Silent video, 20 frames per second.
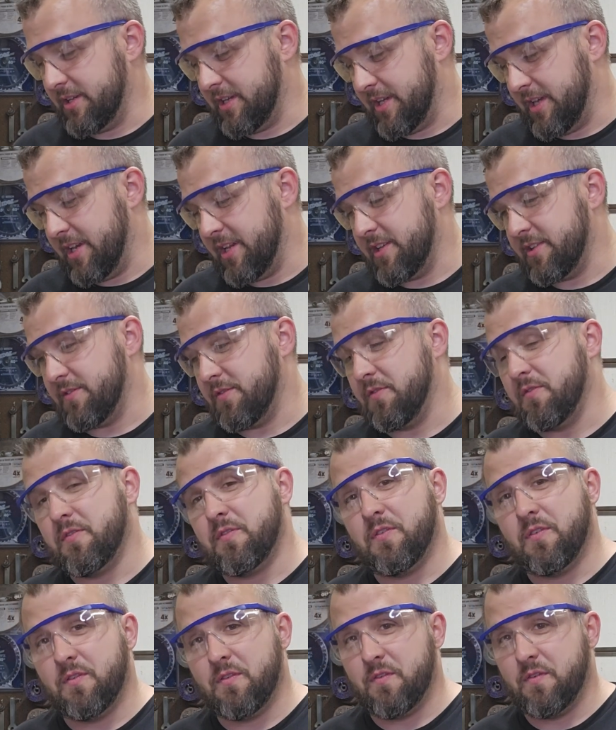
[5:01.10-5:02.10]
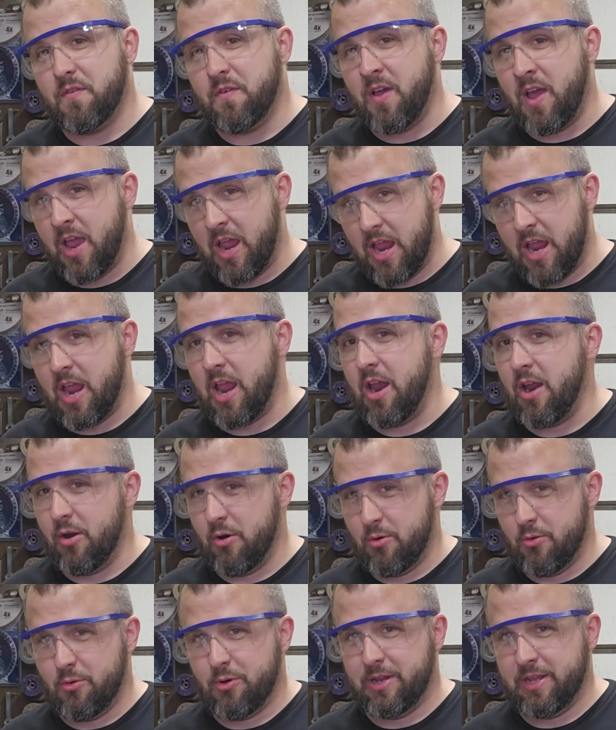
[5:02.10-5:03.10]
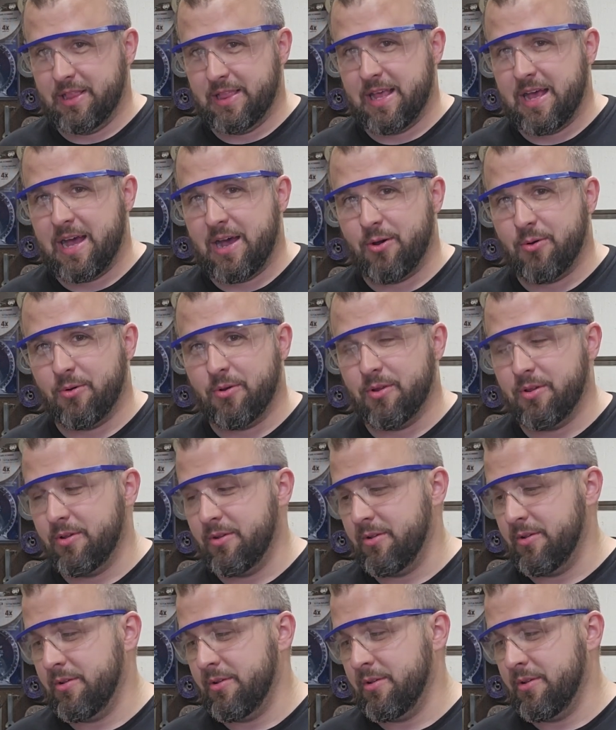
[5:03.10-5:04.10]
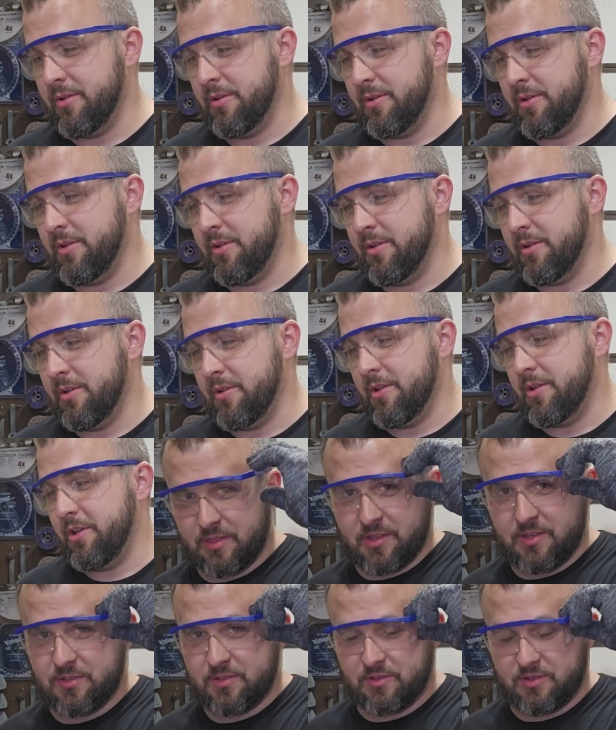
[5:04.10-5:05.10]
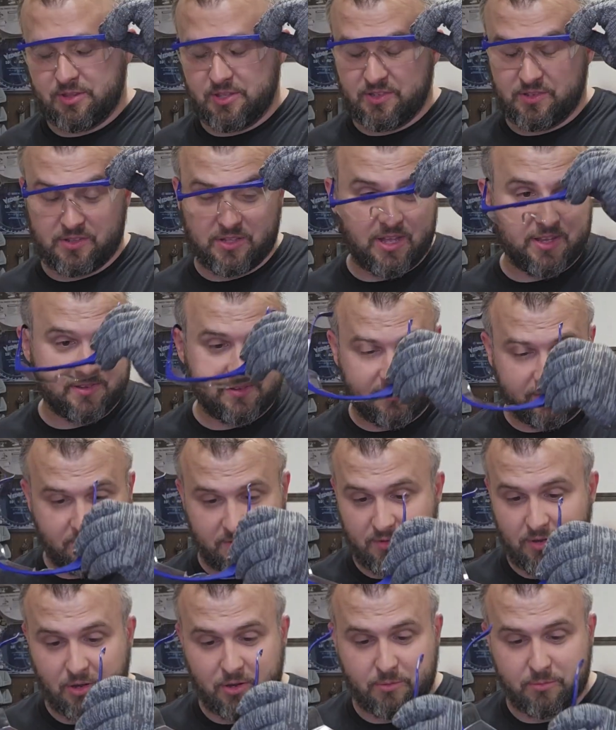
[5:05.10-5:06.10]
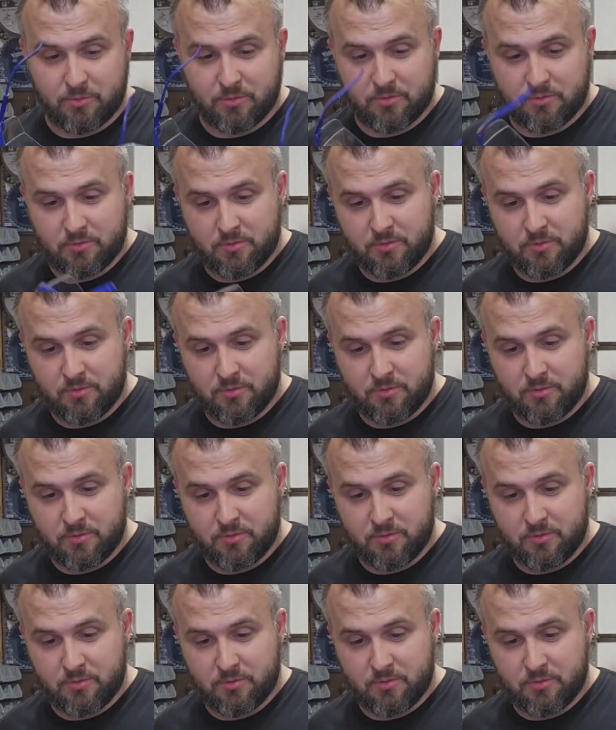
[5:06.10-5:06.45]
It is very loud. These glasses are terrible.